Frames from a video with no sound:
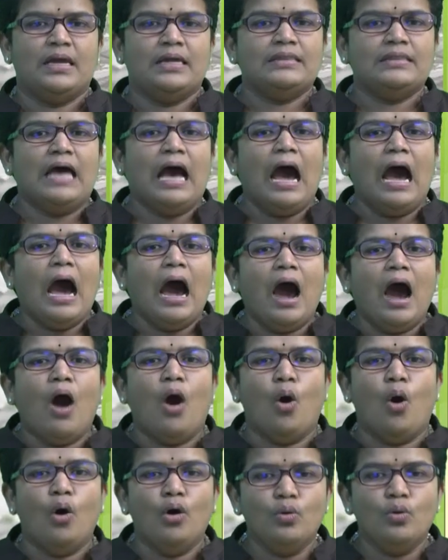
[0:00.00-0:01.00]
There
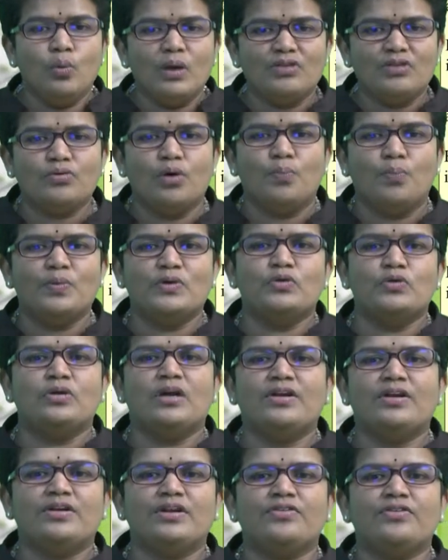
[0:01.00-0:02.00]
are always
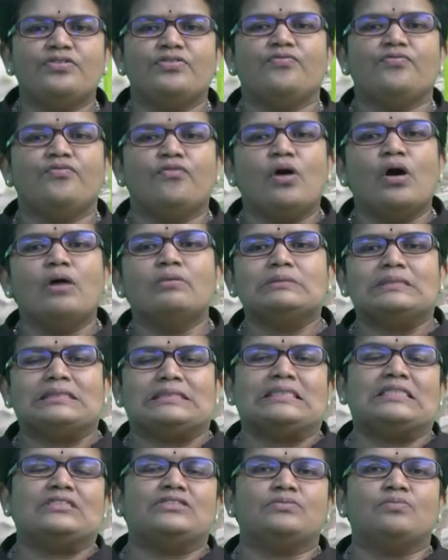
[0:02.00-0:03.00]
opportunities for
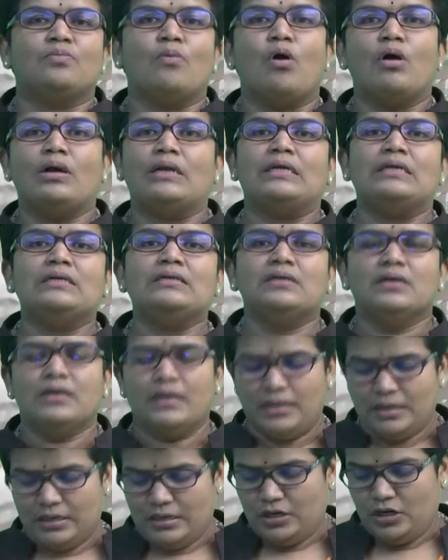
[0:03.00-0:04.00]
business model
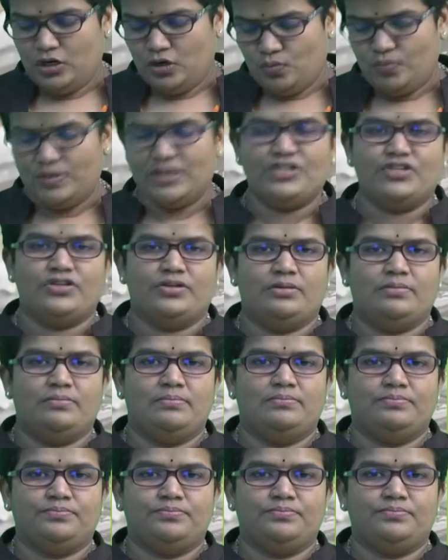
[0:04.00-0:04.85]
innovation.